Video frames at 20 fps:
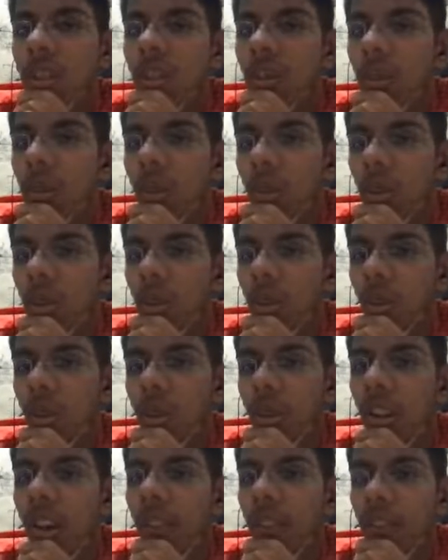it could
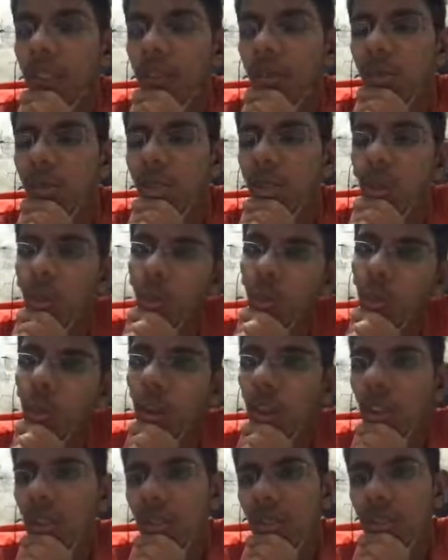have come
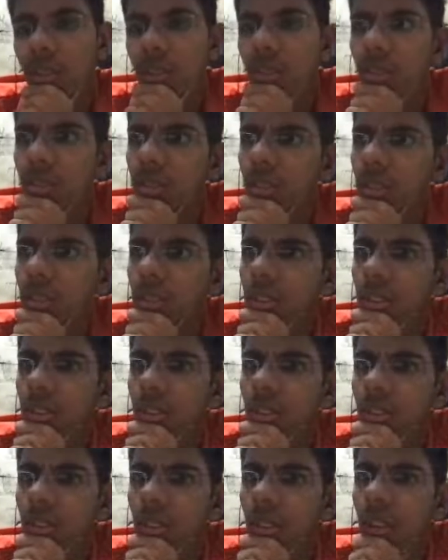somewhere.
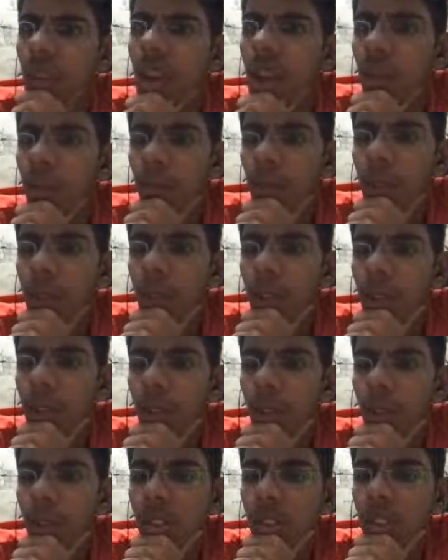Maybe
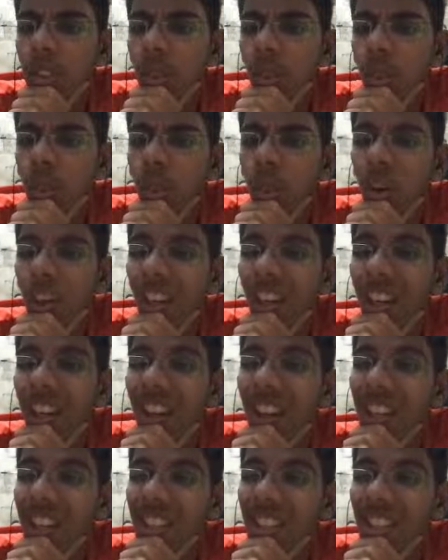rook g1 and I
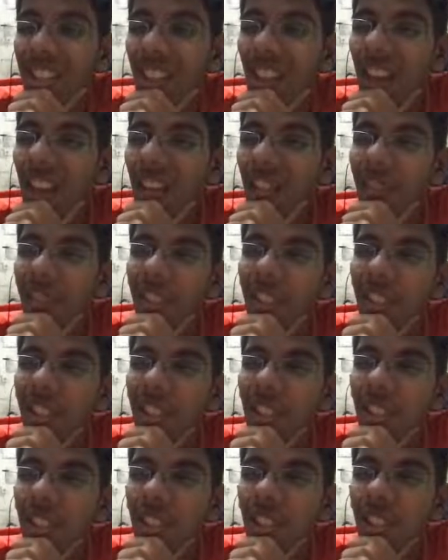can sacrifice
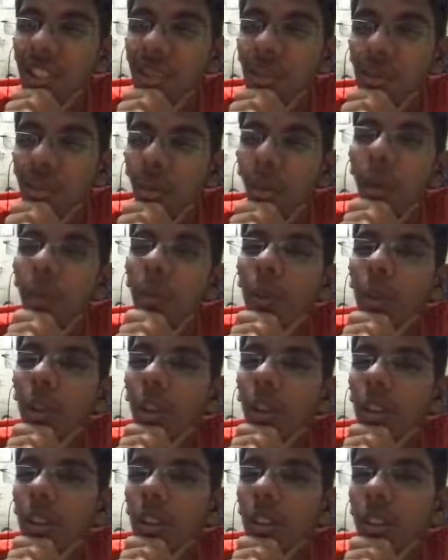here. Probably
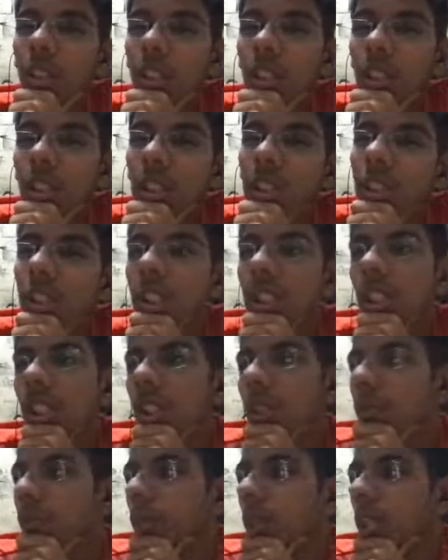not,
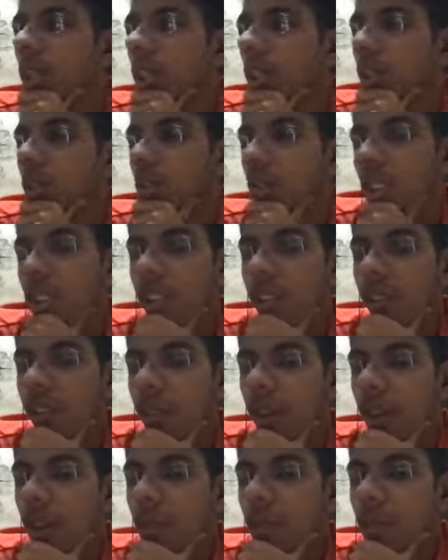but you know, it
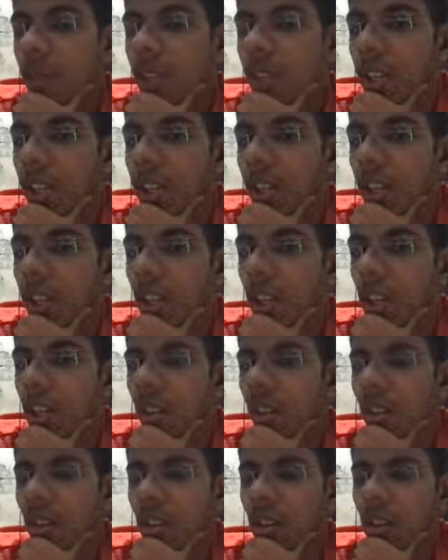will be in the
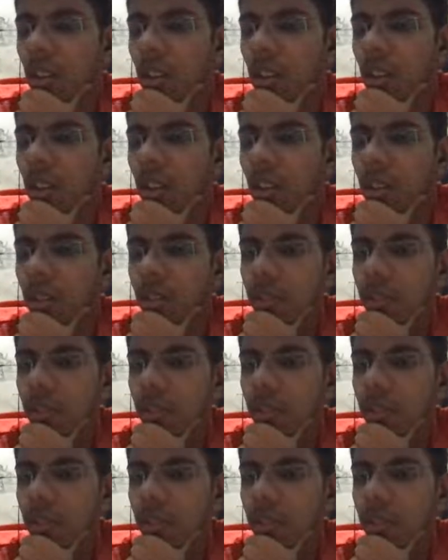air kind of,